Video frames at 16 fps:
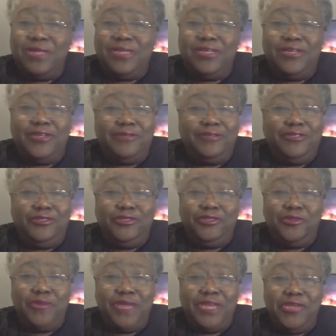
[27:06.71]
Well done to
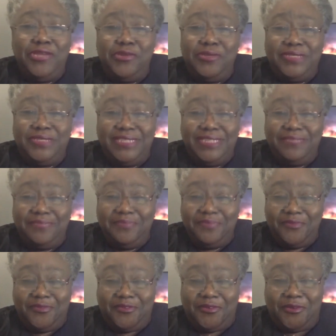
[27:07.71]
you and your team
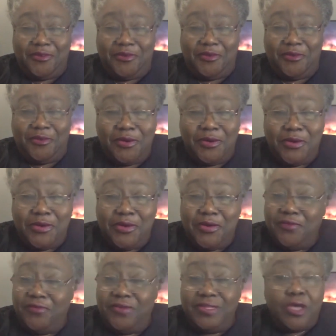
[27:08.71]
for
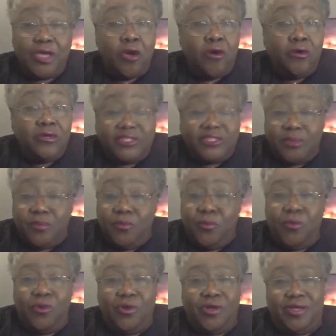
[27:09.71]
the awesome
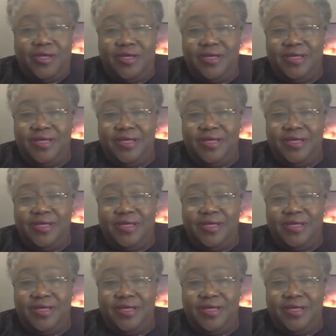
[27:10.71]
work